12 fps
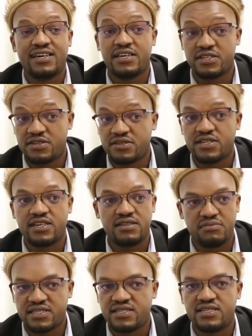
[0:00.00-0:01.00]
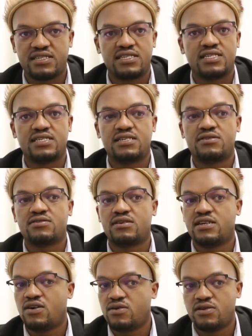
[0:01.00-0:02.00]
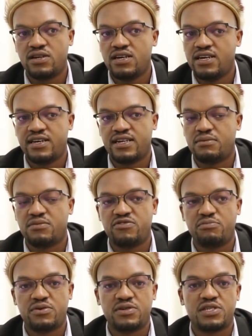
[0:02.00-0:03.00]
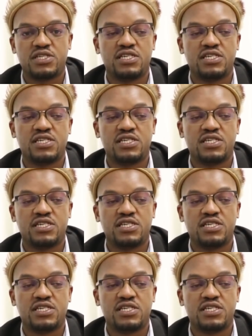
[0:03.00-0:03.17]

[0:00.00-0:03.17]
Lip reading: history in business. She sits on a whole number of boards.